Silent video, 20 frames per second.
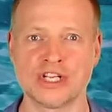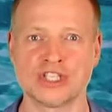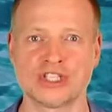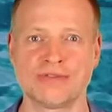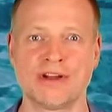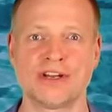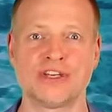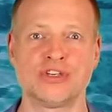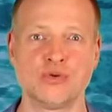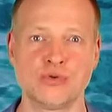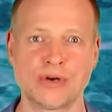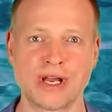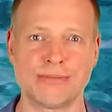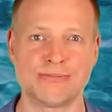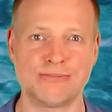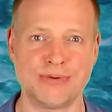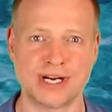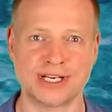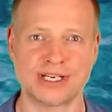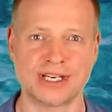so that you can
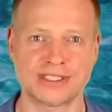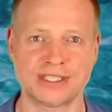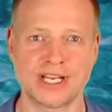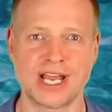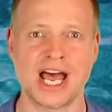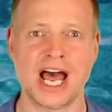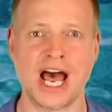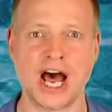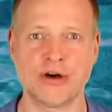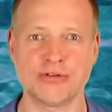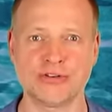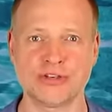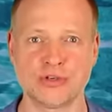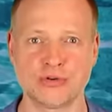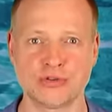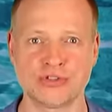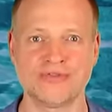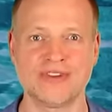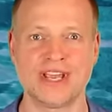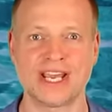practice how to
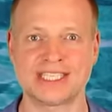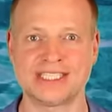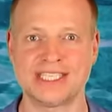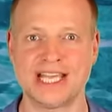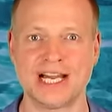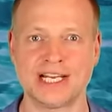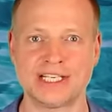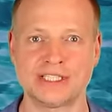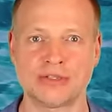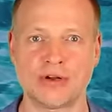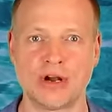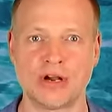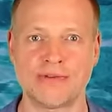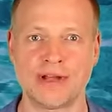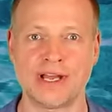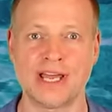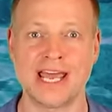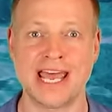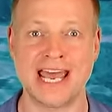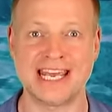use the Excel solver